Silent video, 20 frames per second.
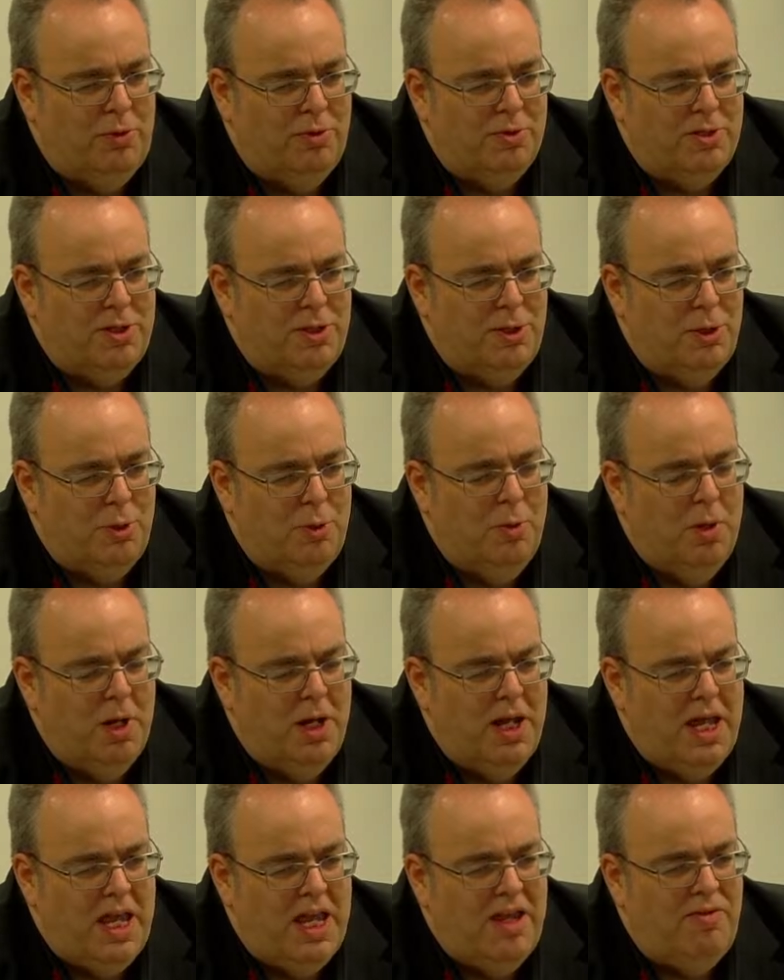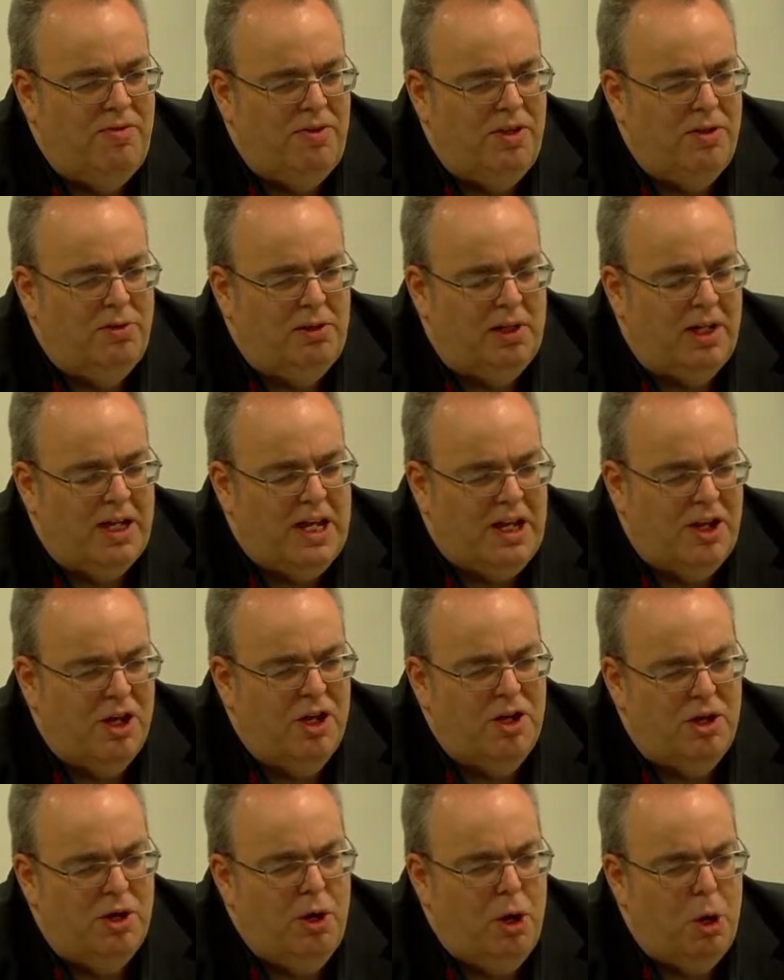to, if you like,
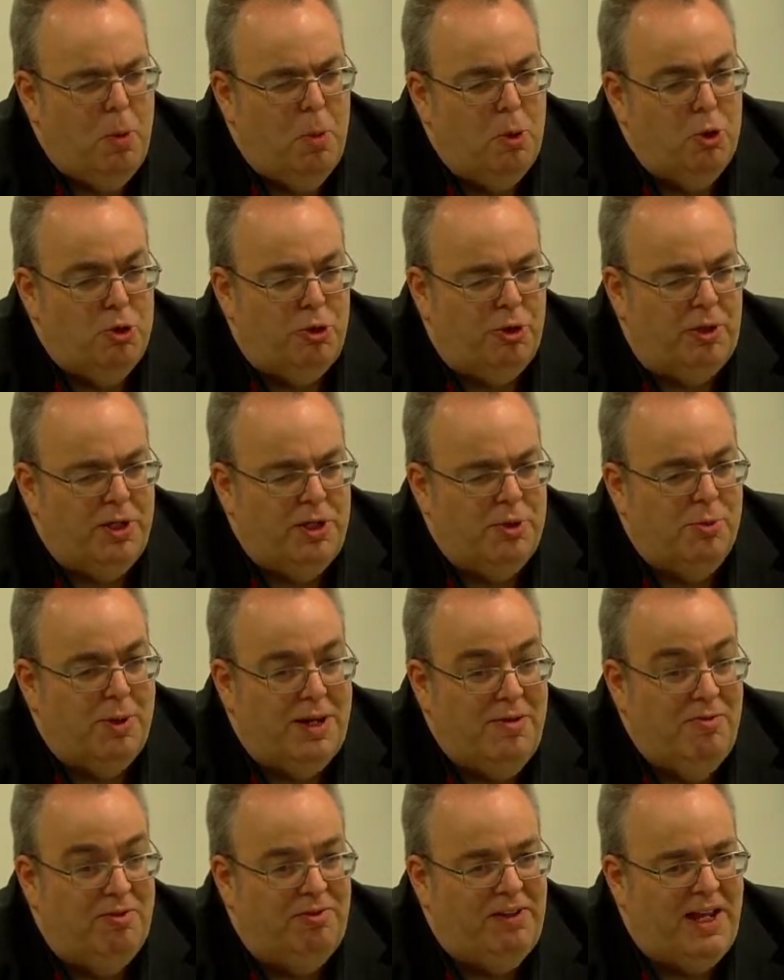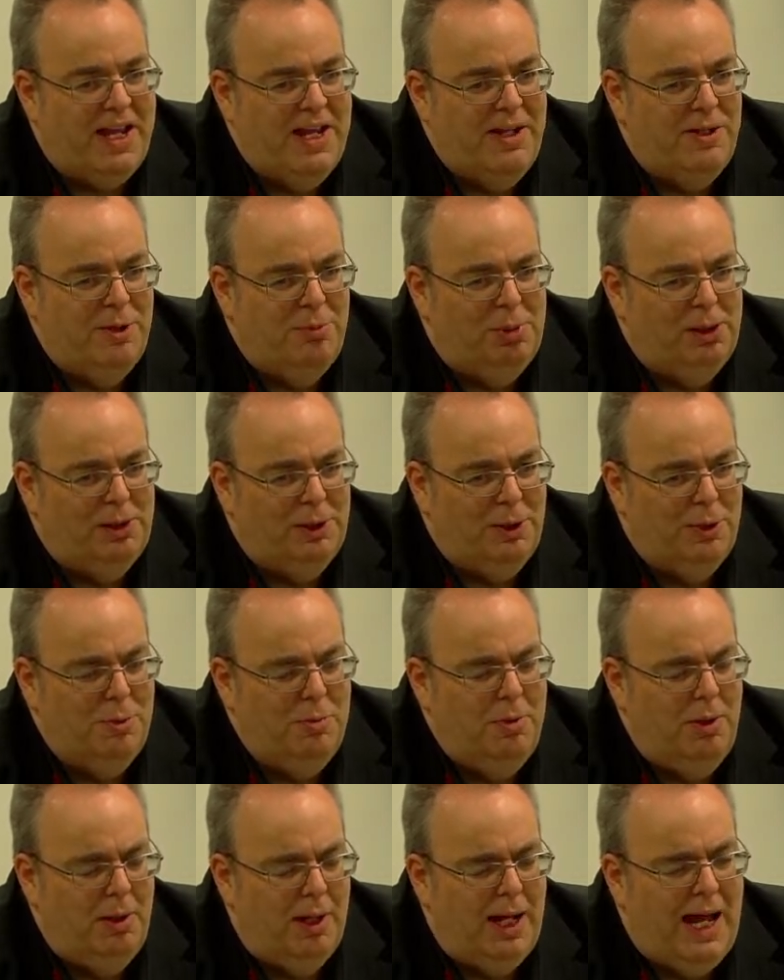try to inflate the
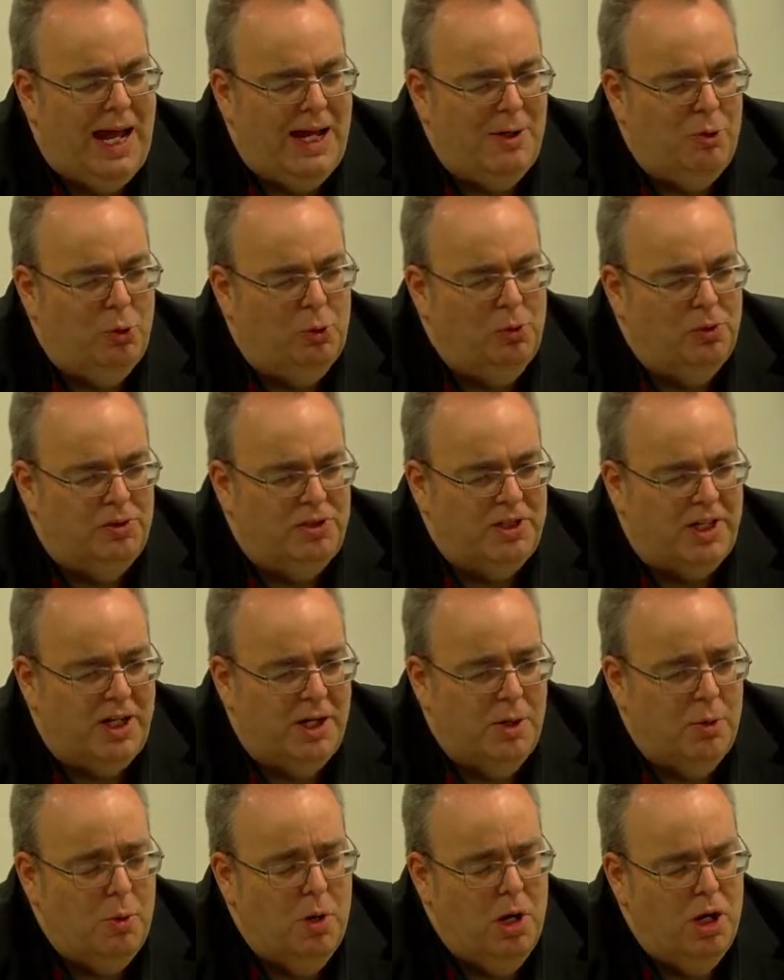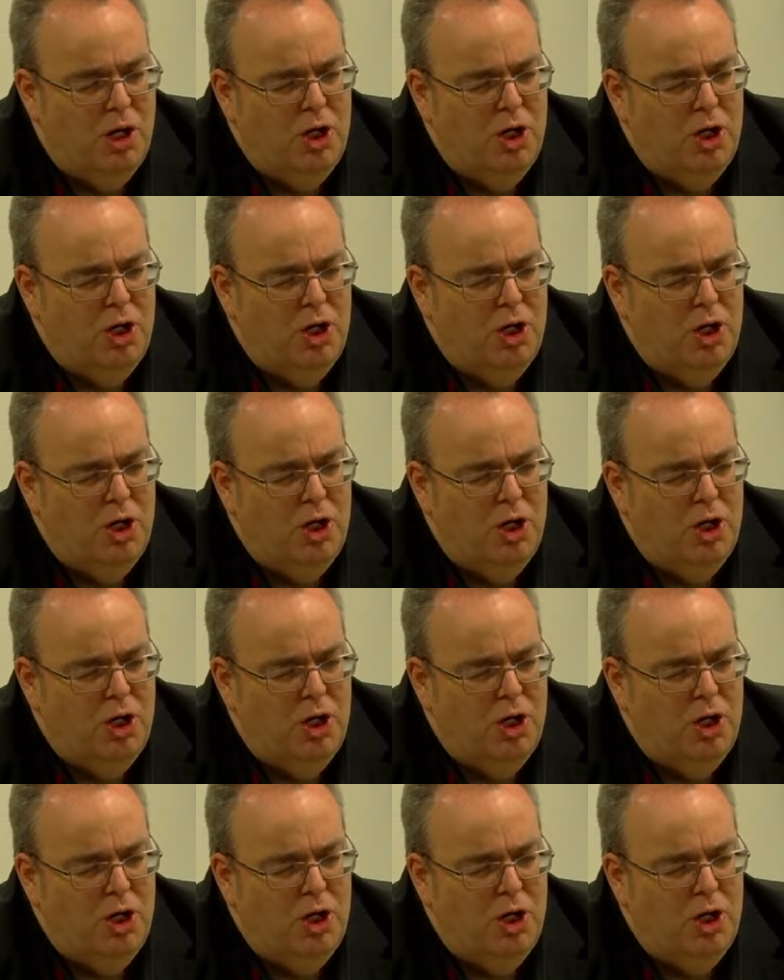balloon and also